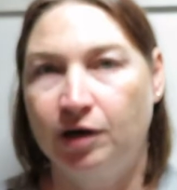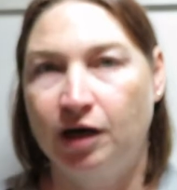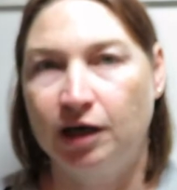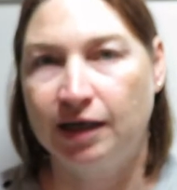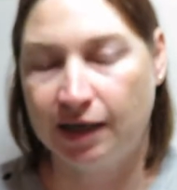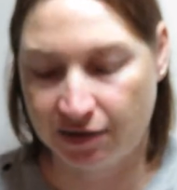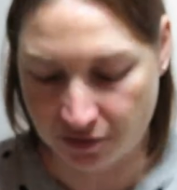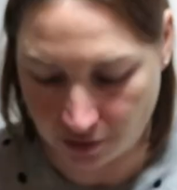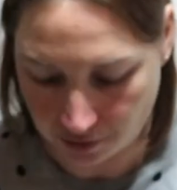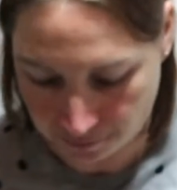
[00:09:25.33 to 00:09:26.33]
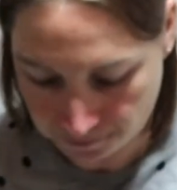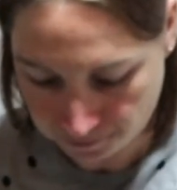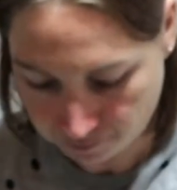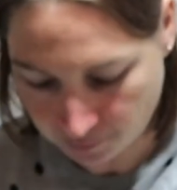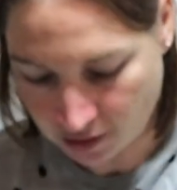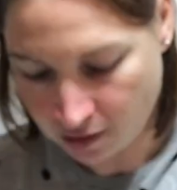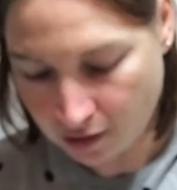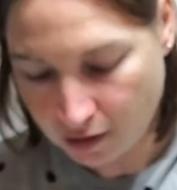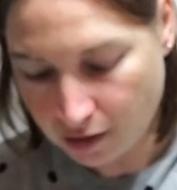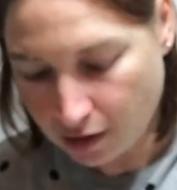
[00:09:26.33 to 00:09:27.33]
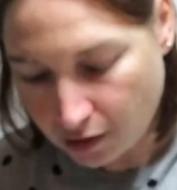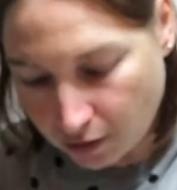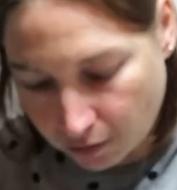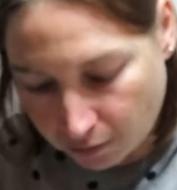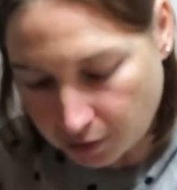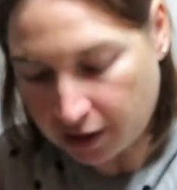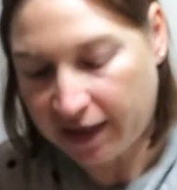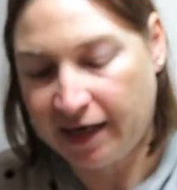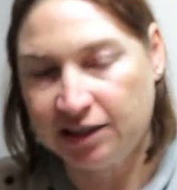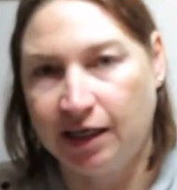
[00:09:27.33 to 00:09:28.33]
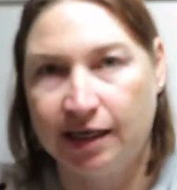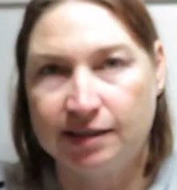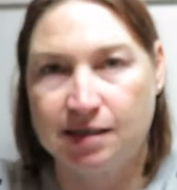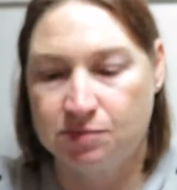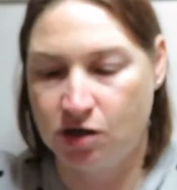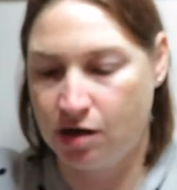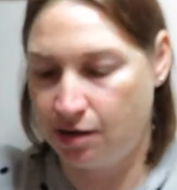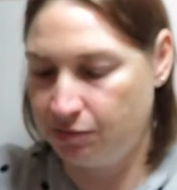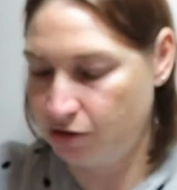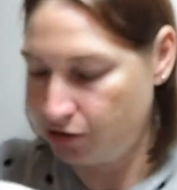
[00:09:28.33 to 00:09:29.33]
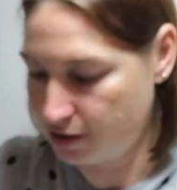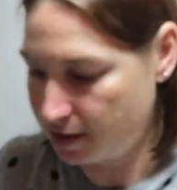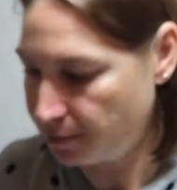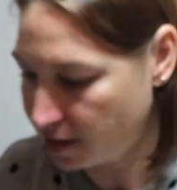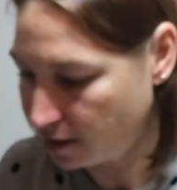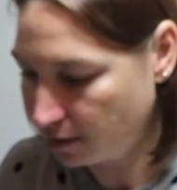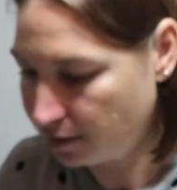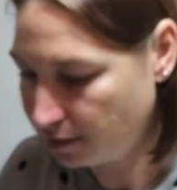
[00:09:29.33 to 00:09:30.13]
my holiday. So when I actually have some time to do something.